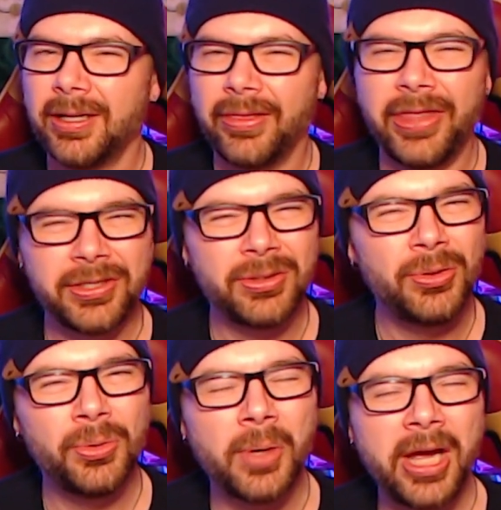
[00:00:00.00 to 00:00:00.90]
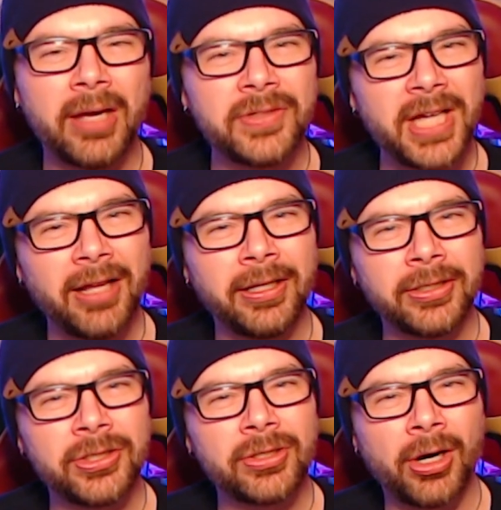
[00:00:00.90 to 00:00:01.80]
this new way of telling
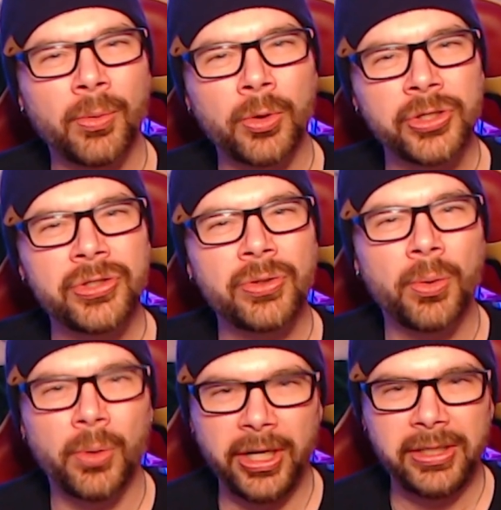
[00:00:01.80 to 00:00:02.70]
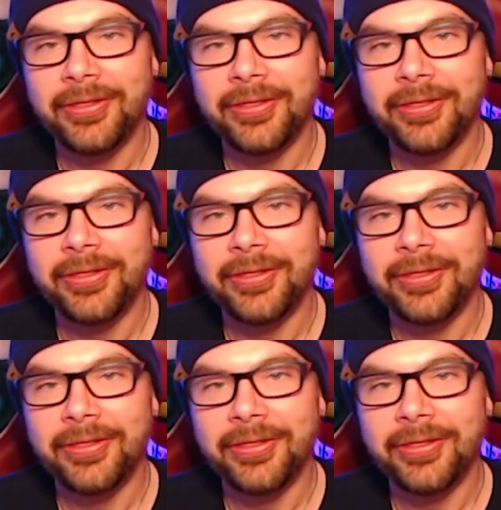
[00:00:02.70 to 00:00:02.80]
Star Wars stories.